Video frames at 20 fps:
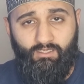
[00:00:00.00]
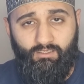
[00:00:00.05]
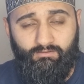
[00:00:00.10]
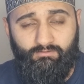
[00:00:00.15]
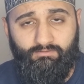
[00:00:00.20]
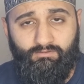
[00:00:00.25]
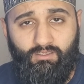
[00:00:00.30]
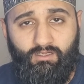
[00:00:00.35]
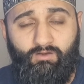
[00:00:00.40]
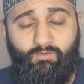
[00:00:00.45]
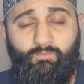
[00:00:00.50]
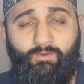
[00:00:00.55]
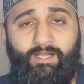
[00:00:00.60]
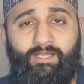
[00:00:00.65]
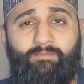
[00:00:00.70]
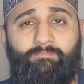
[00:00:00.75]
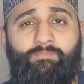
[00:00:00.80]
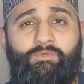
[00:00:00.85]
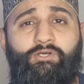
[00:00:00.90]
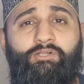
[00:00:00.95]
Allahu
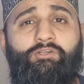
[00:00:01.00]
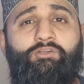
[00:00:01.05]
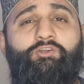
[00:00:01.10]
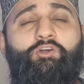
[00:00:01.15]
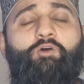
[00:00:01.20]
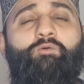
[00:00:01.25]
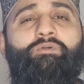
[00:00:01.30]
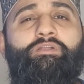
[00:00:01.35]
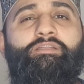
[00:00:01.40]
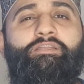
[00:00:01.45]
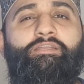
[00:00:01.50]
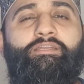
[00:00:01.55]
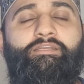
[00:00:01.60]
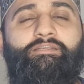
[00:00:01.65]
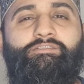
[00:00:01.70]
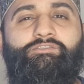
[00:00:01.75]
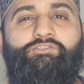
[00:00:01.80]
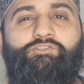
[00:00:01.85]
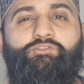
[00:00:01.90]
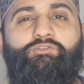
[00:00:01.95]
Akbar going
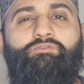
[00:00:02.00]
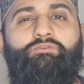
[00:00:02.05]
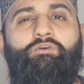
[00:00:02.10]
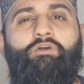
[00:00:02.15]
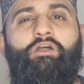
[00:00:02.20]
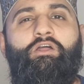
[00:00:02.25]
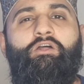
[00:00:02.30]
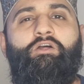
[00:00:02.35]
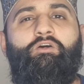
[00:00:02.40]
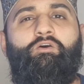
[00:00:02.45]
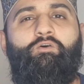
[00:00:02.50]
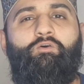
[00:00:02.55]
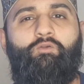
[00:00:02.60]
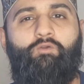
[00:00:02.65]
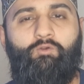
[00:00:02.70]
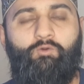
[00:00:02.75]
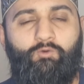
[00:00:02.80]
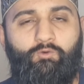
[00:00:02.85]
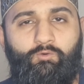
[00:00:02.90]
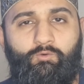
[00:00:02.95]
into
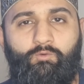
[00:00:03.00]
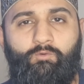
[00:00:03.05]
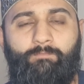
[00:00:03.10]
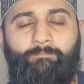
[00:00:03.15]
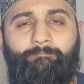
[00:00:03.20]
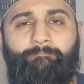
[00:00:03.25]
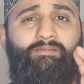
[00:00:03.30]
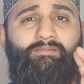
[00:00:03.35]
Ruku.